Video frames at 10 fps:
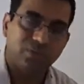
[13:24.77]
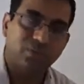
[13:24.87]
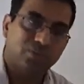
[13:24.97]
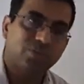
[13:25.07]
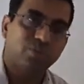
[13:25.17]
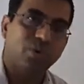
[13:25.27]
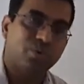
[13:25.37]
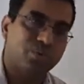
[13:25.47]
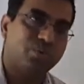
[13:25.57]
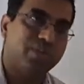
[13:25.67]
You just want
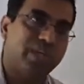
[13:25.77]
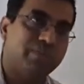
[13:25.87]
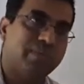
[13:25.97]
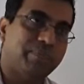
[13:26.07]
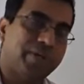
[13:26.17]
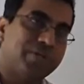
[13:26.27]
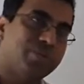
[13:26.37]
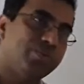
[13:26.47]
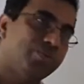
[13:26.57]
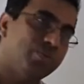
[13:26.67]
to deal with a
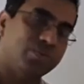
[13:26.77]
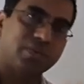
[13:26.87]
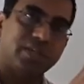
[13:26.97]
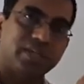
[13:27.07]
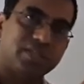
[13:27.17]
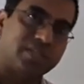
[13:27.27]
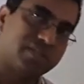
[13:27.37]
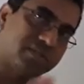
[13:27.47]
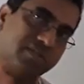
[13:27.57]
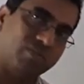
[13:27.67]
patient who
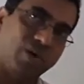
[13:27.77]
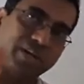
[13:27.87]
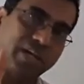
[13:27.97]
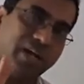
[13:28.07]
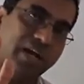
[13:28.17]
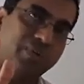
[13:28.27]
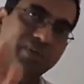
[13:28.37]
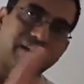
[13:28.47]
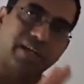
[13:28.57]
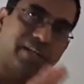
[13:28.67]
is walking around
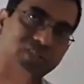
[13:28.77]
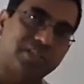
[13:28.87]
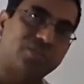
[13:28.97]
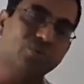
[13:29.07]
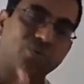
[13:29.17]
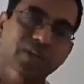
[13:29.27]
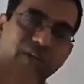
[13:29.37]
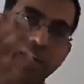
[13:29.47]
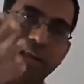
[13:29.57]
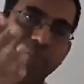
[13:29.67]
and sees you
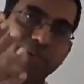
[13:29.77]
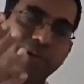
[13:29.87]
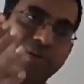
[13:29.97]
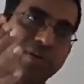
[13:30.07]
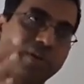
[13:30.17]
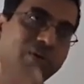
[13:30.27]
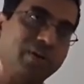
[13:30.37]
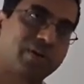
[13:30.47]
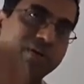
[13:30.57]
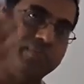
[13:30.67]
in an ambulatory
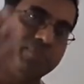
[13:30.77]
or